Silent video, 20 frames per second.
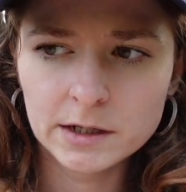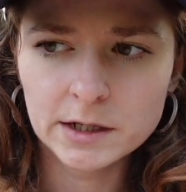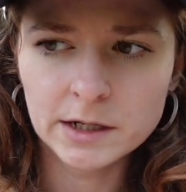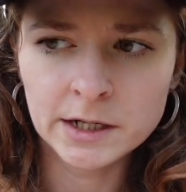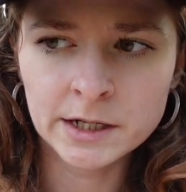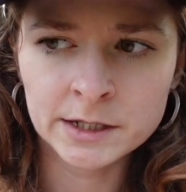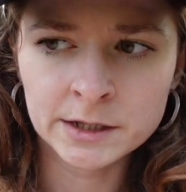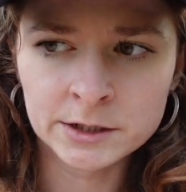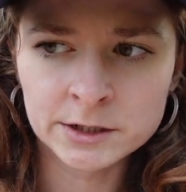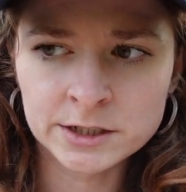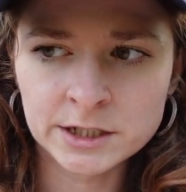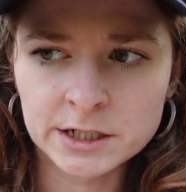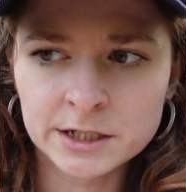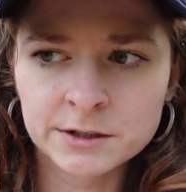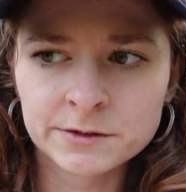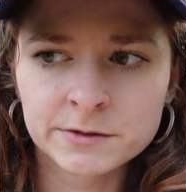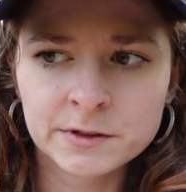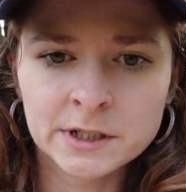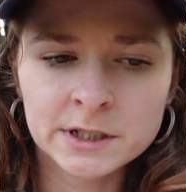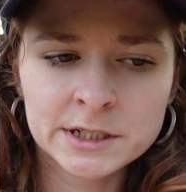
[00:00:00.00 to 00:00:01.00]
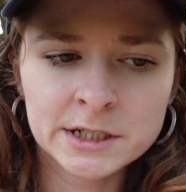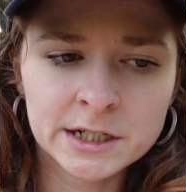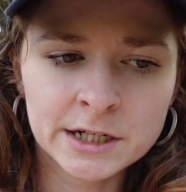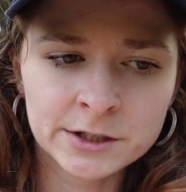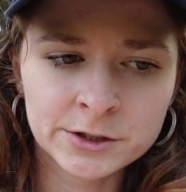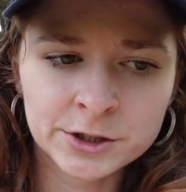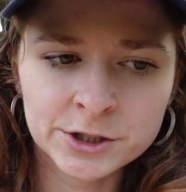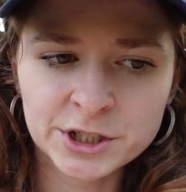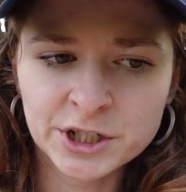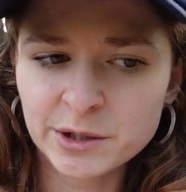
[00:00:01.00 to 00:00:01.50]
And there's like conflicted
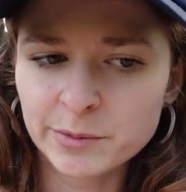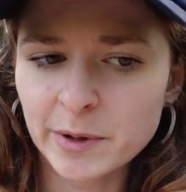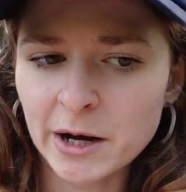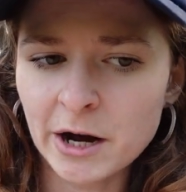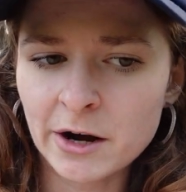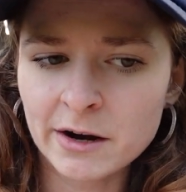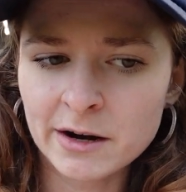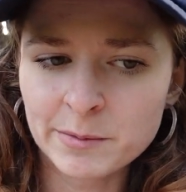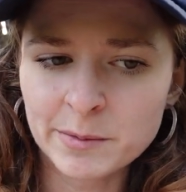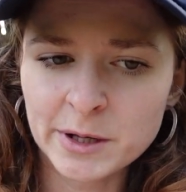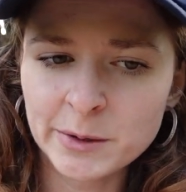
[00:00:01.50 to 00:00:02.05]
energy about it.